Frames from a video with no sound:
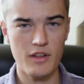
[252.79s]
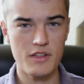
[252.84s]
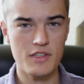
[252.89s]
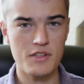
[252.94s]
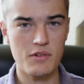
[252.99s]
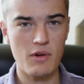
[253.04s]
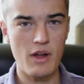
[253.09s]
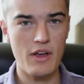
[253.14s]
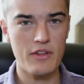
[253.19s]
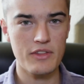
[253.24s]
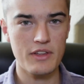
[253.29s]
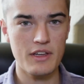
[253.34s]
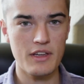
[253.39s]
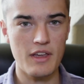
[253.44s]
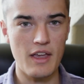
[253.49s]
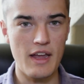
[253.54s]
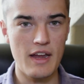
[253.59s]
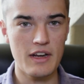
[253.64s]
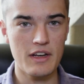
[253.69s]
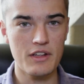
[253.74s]
it's around
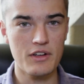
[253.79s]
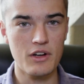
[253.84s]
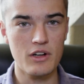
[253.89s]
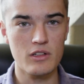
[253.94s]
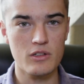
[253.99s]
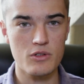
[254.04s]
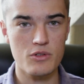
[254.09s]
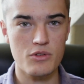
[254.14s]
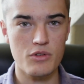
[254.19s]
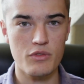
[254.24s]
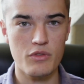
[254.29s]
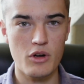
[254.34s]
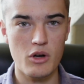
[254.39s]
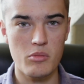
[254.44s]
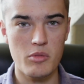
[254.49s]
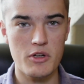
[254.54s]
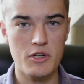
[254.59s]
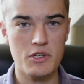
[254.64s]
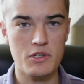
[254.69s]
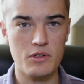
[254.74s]
$80
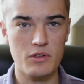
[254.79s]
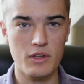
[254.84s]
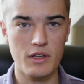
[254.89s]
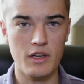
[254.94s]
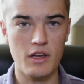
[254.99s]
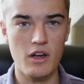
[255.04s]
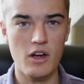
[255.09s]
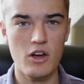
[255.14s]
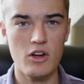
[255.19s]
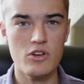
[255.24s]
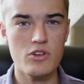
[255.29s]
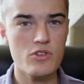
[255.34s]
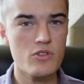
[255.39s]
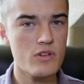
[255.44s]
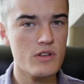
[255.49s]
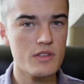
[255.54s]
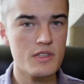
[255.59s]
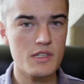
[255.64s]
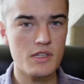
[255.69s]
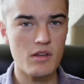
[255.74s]
refurbished, or
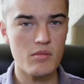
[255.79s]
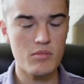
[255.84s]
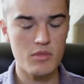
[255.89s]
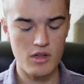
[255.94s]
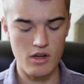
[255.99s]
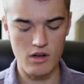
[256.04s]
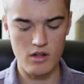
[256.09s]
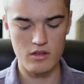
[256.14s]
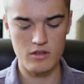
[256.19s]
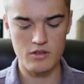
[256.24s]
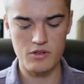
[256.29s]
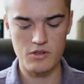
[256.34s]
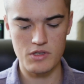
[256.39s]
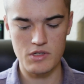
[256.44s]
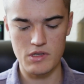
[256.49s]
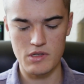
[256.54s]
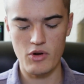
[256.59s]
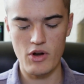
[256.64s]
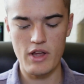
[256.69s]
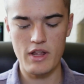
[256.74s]
$100 some
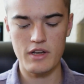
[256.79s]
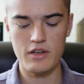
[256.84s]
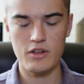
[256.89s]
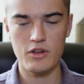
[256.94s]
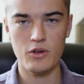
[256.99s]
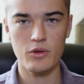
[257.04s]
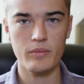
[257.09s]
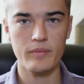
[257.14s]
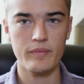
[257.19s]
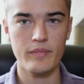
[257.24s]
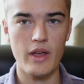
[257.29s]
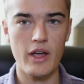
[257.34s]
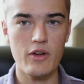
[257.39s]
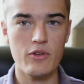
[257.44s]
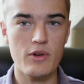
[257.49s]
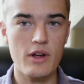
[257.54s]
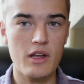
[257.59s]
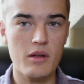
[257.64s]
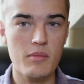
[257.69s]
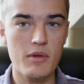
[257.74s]
brand new. I'd
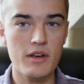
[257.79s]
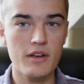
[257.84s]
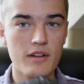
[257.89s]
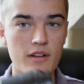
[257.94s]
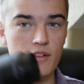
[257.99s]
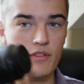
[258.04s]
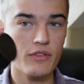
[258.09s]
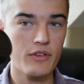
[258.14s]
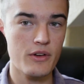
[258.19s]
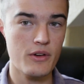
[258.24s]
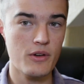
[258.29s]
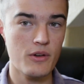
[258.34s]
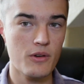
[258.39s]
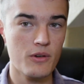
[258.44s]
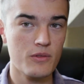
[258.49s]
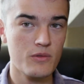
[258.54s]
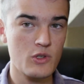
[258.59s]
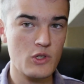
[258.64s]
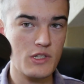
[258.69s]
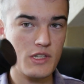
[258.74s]
recommend it if
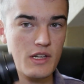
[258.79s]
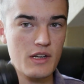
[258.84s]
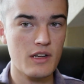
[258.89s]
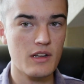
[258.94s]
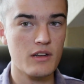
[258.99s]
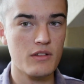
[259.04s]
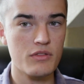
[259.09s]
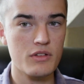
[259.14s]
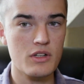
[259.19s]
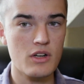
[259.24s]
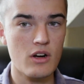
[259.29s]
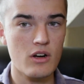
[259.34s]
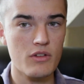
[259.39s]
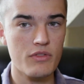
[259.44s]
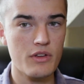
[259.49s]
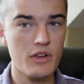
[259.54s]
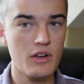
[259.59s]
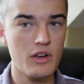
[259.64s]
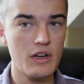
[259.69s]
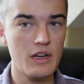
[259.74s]
you're just getting into
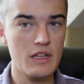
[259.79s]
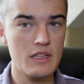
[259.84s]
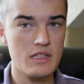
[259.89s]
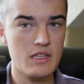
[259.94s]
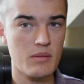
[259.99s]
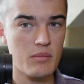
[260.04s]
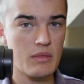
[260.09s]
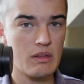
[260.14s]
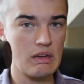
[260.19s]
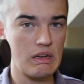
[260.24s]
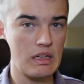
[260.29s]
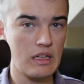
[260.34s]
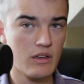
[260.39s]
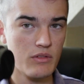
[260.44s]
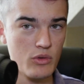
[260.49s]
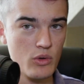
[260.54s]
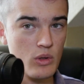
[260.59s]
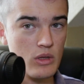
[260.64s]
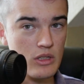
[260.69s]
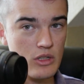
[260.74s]
photography and you need something to
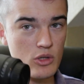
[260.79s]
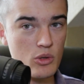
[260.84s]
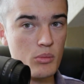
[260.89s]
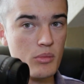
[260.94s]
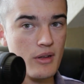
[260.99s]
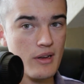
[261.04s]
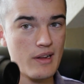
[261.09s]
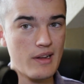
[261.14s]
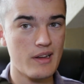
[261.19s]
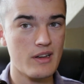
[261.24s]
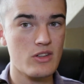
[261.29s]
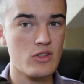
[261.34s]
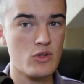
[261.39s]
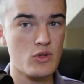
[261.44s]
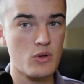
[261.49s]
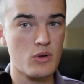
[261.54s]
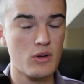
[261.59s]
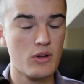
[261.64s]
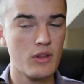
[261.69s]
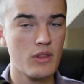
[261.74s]
give you a little bit
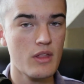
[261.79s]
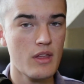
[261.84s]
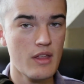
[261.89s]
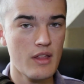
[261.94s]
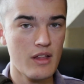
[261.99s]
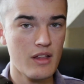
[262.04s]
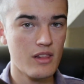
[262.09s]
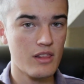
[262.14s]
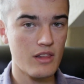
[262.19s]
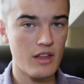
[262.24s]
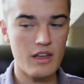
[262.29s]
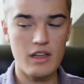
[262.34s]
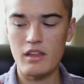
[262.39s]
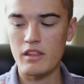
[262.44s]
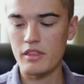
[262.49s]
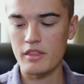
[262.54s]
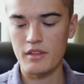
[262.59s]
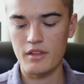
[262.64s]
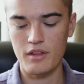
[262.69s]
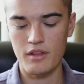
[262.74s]
extra
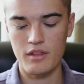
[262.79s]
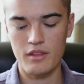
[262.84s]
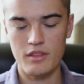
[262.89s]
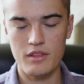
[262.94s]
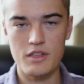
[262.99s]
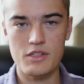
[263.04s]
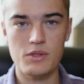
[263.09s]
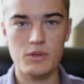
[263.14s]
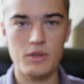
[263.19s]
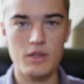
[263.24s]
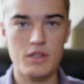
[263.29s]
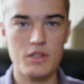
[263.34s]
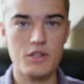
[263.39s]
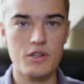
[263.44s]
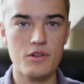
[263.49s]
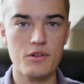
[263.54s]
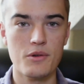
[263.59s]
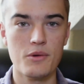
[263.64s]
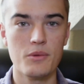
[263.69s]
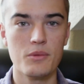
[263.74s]
length. This will get
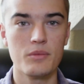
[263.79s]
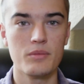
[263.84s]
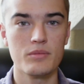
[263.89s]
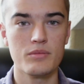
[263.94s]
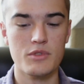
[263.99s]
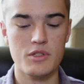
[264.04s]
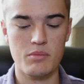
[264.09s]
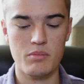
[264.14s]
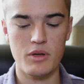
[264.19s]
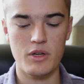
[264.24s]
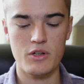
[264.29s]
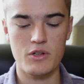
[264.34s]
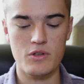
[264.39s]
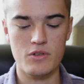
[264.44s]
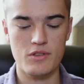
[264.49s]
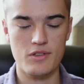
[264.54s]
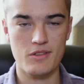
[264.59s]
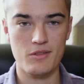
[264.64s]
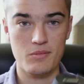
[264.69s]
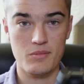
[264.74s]
you some pictures
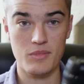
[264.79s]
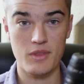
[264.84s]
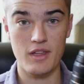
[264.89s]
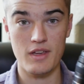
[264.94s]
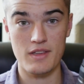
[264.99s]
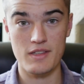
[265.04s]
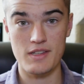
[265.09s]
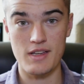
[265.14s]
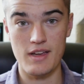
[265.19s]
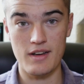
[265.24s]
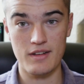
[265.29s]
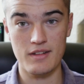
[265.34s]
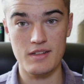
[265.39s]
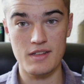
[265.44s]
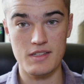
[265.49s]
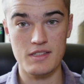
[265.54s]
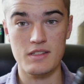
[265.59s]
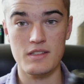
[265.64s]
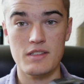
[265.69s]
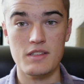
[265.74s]
of some things at a
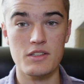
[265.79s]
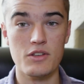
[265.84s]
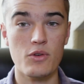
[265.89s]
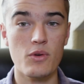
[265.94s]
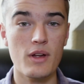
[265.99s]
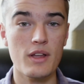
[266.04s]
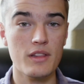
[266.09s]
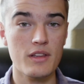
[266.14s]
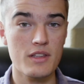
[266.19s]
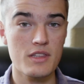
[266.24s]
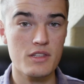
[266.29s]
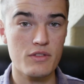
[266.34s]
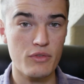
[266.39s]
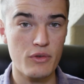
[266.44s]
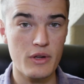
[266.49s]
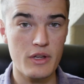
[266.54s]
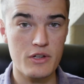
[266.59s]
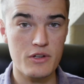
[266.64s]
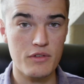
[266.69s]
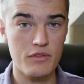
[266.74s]
distance. It's a great lens for
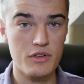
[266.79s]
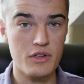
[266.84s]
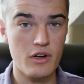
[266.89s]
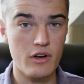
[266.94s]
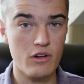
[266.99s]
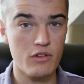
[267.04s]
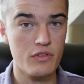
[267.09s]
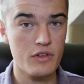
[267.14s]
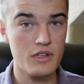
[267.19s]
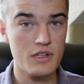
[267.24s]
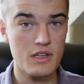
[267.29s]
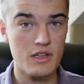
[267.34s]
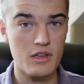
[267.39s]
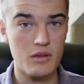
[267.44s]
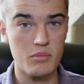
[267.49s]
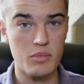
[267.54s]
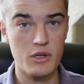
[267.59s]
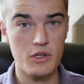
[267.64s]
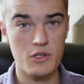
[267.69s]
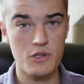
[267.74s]
nature photography,
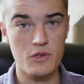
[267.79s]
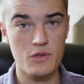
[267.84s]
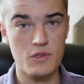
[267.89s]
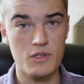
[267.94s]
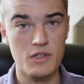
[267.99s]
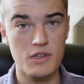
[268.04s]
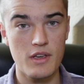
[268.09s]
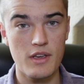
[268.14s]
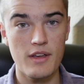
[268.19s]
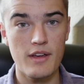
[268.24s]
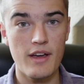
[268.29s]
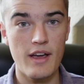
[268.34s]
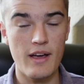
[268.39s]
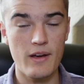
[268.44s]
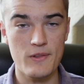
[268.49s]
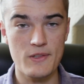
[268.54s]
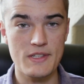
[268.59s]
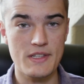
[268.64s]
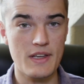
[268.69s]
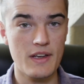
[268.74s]
taking pictures
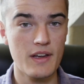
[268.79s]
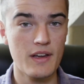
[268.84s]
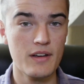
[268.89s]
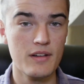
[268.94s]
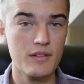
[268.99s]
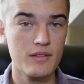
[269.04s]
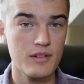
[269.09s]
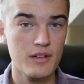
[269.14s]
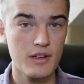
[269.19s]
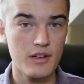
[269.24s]
outside